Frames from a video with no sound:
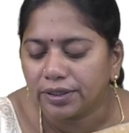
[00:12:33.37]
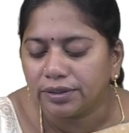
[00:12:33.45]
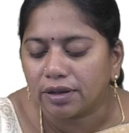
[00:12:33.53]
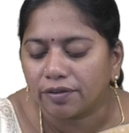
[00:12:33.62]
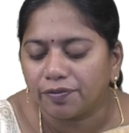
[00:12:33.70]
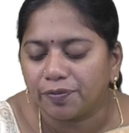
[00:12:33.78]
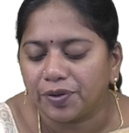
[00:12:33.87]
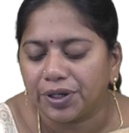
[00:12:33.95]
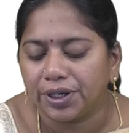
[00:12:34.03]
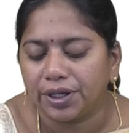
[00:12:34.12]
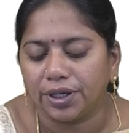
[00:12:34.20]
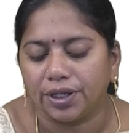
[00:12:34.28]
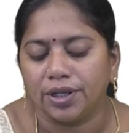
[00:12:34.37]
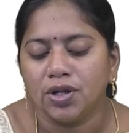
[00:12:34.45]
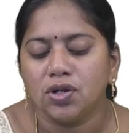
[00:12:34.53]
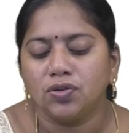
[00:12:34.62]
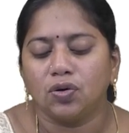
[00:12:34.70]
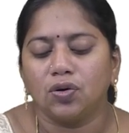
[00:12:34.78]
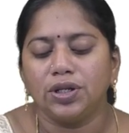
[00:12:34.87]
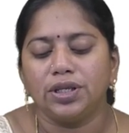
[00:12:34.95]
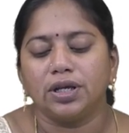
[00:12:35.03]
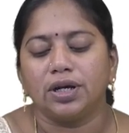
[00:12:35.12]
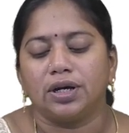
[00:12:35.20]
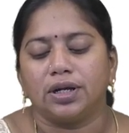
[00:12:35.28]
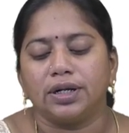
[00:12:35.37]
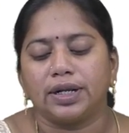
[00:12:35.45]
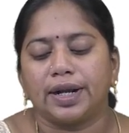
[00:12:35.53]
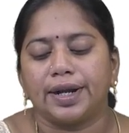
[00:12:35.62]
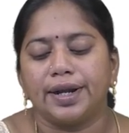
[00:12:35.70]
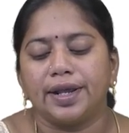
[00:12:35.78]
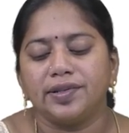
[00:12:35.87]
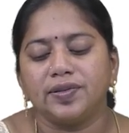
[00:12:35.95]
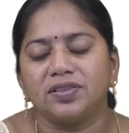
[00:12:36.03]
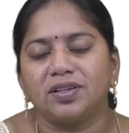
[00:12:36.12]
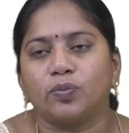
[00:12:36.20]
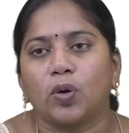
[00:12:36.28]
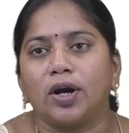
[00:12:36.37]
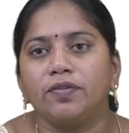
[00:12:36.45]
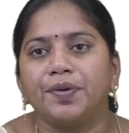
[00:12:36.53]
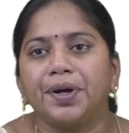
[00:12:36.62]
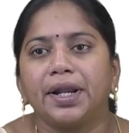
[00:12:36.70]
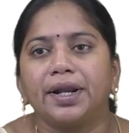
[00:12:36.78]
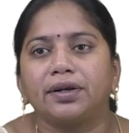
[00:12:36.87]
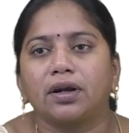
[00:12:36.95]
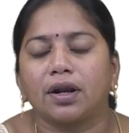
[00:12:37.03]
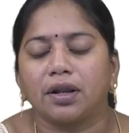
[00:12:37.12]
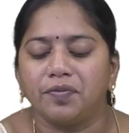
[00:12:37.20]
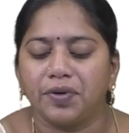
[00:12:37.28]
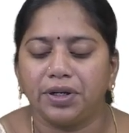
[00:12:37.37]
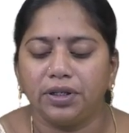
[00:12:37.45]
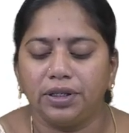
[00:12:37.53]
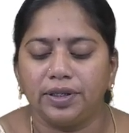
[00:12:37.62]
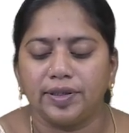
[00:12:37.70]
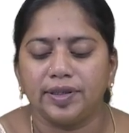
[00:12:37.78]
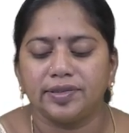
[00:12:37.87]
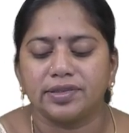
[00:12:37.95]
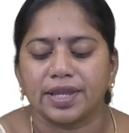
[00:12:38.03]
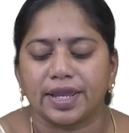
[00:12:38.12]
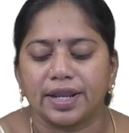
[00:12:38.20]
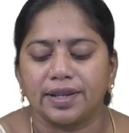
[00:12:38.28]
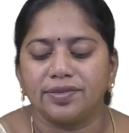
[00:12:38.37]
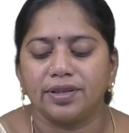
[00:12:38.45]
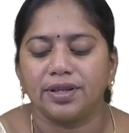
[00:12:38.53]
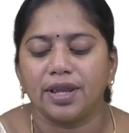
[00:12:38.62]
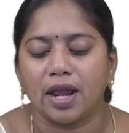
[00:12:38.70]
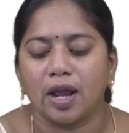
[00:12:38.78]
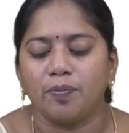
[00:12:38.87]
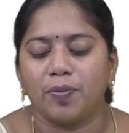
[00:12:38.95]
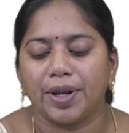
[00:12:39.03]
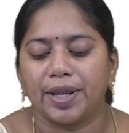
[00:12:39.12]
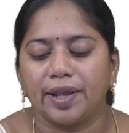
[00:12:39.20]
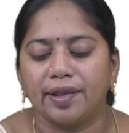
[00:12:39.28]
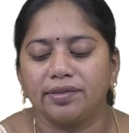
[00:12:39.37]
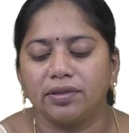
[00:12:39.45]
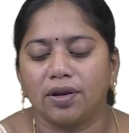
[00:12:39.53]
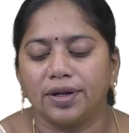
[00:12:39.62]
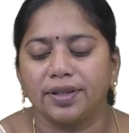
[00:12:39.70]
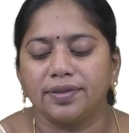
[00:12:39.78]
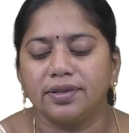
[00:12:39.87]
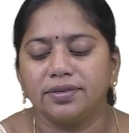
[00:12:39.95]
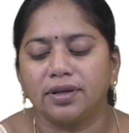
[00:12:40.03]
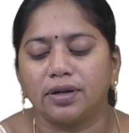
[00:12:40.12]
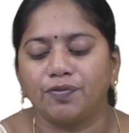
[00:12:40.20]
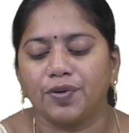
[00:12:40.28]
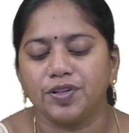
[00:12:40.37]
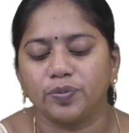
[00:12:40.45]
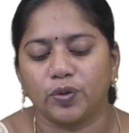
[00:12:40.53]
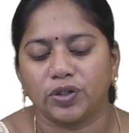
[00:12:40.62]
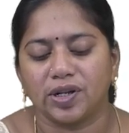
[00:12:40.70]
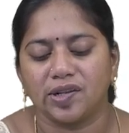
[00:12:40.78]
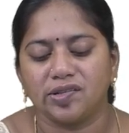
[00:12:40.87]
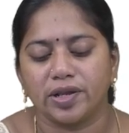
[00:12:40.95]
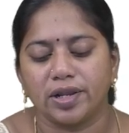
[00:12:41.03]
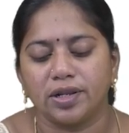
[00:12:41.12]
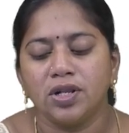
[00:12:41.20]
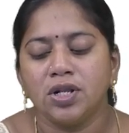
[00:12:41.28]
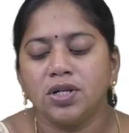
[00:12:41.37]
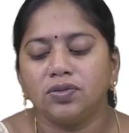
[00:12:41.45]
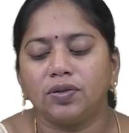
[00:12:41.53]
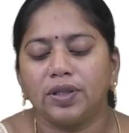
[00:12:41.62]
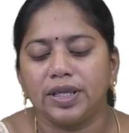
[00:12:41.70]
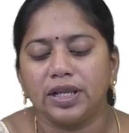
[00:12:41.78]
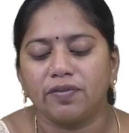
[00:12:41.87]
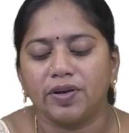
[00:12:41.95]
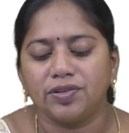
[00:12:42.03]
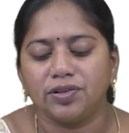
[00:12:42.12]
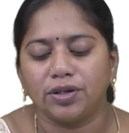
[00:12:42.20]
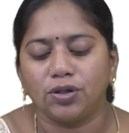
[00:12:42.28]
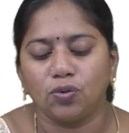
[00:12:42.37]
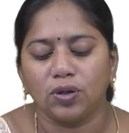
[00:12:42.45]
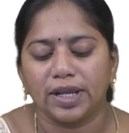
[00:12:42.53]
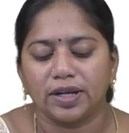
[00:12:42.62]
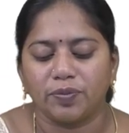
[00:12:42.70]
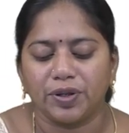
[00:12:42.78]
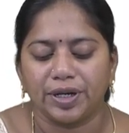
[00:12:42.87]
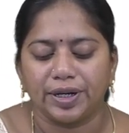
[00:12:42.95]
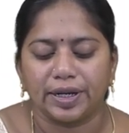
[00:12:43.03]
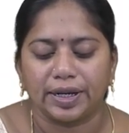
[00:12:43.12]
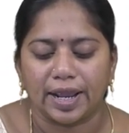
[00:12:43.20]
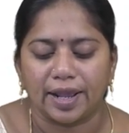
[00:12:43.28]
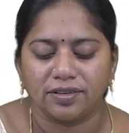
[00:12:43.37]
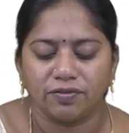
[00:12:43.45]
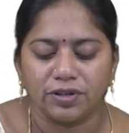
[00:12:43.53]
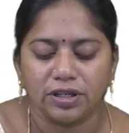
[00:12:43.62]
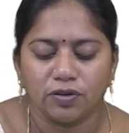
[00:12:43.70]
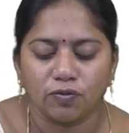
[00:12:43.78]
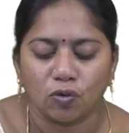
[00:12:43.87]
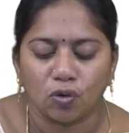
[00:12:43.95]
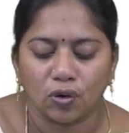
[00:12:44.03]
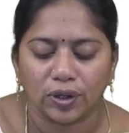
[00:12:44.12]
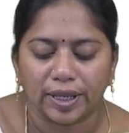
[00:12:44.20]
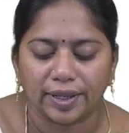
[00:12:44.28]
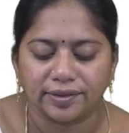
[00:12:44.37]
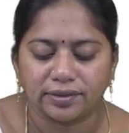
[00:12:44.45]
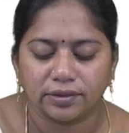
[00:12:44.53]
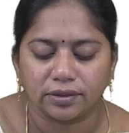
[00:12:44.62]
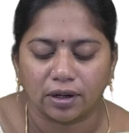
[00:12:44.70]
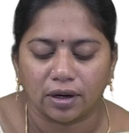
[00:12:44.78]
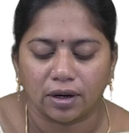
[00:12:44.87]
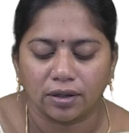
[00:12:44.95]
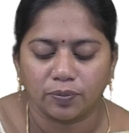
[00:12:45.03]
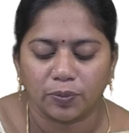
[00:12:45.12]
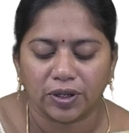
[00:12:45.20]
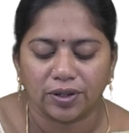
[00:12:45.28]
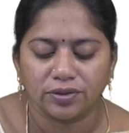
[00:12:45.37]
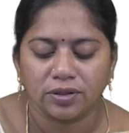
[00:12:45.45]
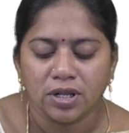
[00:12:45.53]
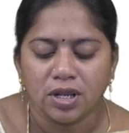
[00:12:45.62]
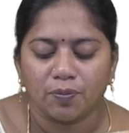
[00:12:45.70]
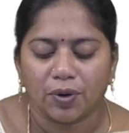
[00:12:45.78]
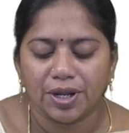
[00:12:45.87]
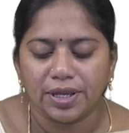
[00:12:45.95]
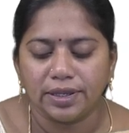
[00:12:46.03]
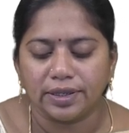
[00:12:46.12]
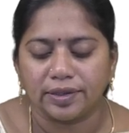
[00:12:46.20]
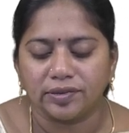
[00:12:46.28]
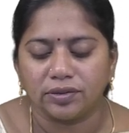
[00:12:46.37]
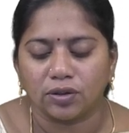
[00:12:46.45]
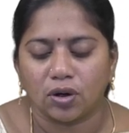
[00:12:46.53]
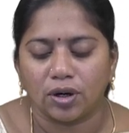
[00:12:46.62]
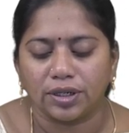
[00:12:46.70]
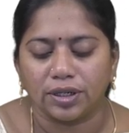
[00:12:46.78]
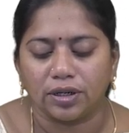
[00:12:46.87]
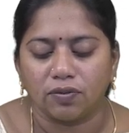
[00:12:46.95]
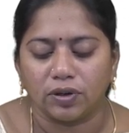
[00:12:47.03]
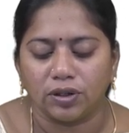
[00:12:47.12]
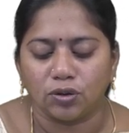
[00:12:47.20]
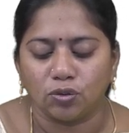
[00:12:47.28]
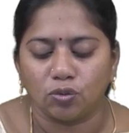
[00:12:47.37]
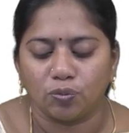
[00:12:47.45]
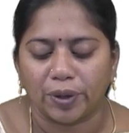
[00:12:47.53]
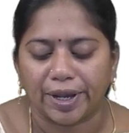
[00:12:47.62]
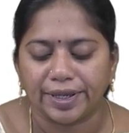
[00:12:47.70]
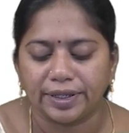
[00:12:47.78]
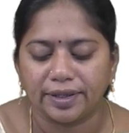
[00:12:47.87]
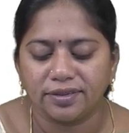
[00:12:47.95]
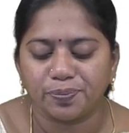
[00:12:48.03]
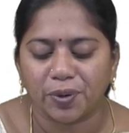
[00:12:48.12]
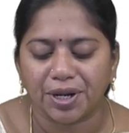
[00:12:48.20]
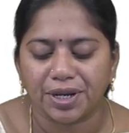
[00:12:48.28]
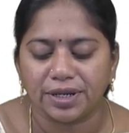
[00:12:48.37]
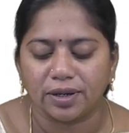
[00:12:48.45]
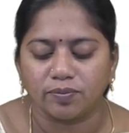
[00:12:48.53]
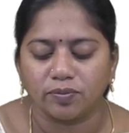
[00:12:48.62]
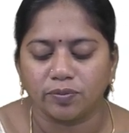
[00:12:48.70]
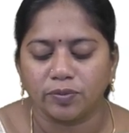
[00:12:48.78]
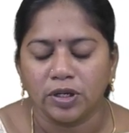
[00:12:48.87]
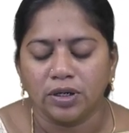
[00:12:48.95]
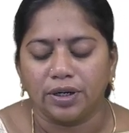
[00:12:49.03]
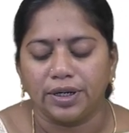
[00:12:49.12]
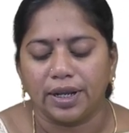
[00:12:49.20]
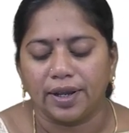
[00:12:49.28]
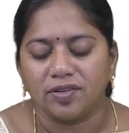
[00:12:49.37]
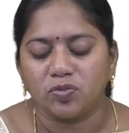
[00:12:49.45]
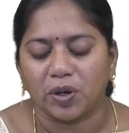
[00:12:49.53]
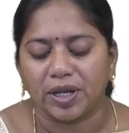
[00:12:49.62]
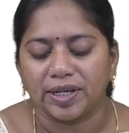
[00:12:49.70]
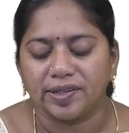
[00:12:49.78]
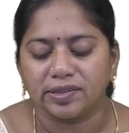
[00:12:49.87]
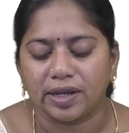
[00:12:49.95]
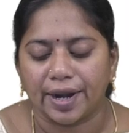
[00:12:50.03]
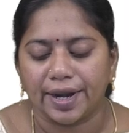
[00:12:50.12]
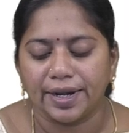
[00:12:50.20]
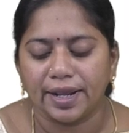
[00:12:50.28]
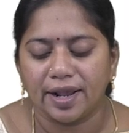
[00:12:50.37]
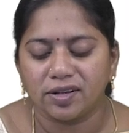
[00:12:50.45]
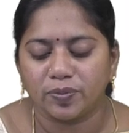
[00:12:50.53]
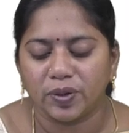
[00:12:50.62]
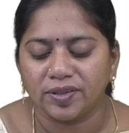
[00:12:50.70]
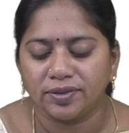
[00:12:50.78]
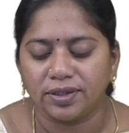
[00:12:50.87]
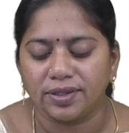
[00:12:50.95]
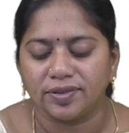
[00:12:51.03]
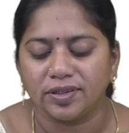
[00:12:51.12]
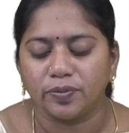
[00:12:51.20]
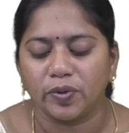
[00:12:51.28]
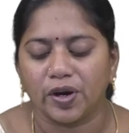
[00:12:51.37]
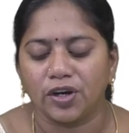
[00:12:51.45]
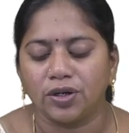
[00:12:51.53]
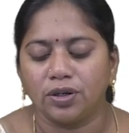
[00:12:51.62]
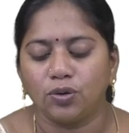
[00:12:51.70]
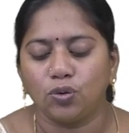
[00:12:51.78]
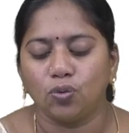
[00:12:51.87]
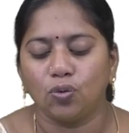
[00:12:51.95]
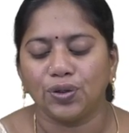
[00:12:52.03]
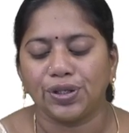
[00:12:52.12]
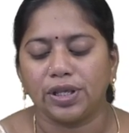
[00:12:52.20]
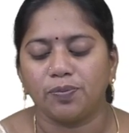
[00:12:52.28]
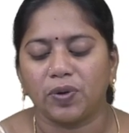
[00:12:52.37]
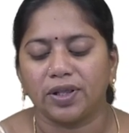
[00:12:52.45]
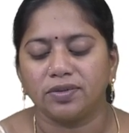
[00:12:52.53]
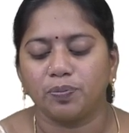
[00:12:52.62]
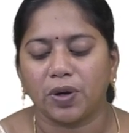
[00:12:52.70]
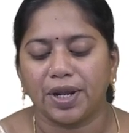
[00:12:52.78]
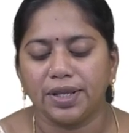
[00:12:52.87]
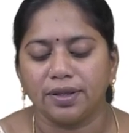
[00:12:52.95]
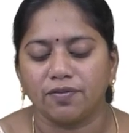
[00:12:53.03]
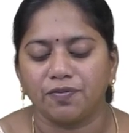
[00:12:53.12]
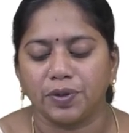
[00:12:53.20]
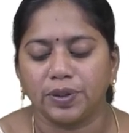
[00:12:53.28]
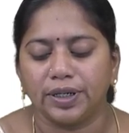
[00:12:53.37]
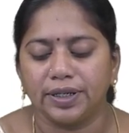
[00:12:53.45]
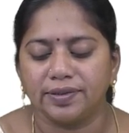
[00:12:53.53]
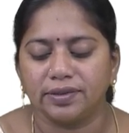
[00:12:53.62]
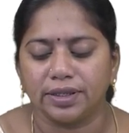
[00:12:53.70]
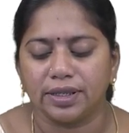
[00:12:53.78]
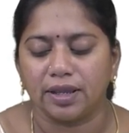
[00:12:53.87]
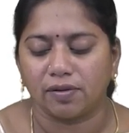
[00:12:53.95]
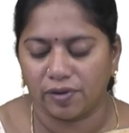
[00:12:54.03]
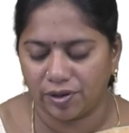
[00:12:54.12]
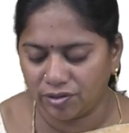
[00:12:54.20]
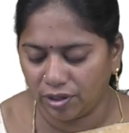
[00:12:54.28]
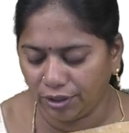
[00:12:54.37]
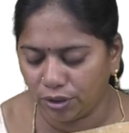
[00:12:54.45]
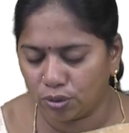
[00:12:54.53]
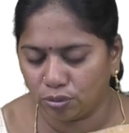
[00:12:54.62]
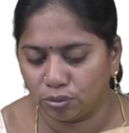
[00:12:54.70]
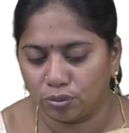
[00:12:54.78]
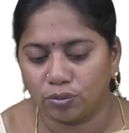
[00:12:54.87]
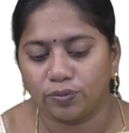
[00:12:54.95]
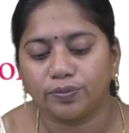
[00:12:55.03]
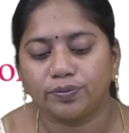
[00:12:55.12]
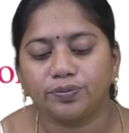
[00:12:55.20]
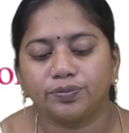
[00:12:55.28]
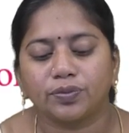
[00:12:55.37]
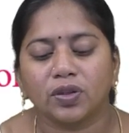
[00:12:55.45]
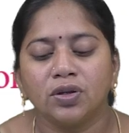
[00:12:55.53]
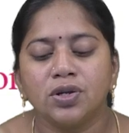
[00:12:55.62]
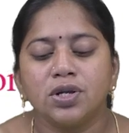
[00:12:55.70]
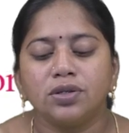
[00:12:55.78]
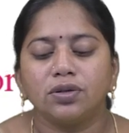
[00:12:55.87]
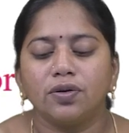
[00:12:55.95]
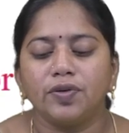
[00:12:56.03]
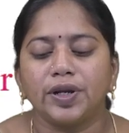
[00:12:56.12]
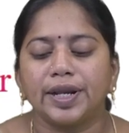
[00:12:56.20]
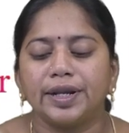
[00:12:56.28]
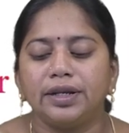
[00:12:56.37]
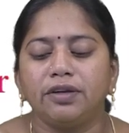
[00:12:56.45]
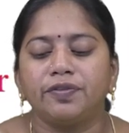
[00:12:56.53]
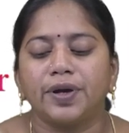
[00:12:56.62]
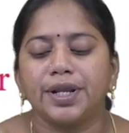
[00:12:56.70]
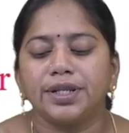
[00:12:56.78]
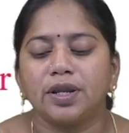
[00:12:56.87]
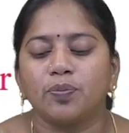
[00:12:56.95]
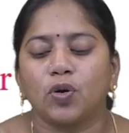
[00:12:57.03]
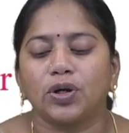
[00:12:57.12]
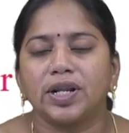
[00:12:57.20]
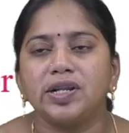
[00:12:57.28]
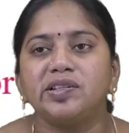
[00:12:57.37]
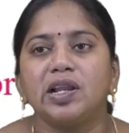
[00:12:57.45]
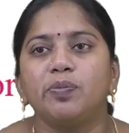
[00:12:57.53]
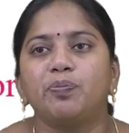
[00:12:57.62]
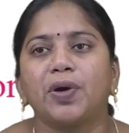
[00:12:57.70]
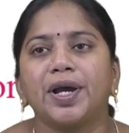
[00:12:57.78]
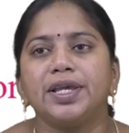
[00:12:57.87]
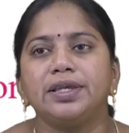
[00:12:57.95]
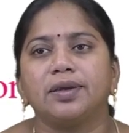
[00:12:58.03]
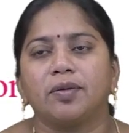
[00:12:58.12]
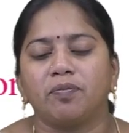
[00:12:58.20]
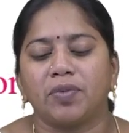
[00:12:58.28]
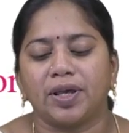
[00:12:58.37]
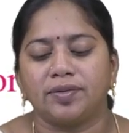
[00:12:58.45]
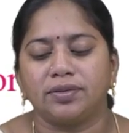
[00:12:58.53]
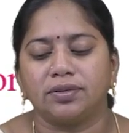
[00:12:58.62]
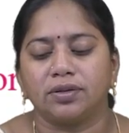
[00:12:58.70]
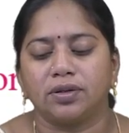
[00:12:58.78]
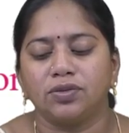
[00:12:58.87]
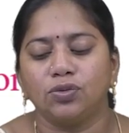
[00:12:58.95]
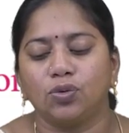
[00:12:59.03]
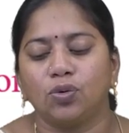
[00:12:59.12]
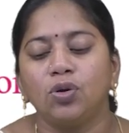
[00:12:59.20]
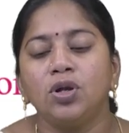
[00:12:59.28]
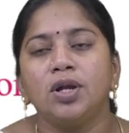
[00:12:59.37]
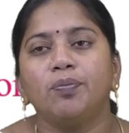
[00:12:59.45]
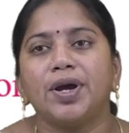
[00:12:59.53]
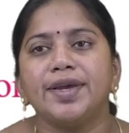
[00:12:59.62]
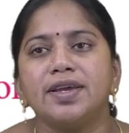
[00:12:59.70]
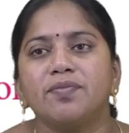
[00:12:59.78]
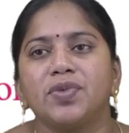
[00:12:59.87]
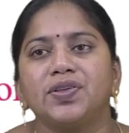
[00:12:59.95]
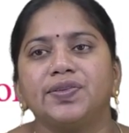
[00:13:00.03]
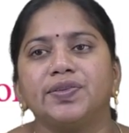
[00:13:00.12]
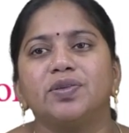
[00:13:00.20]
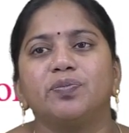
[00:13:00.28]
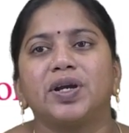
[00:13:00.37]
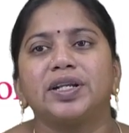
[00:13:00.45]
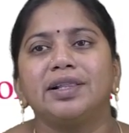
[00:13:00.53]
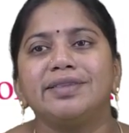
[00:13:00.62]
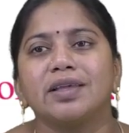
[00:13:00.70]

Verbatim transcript: F P. So here chi dash is the modified electron affinity, E is the energy gap, pi s naught is the surface potential. So the equation two can be written as V O X zero plus pi s naught equal to minus pi m dash minus chi dash plus E z by two E plus pi F P. That is the equation two. So we can define a potential pi ms. So pi ms is the metal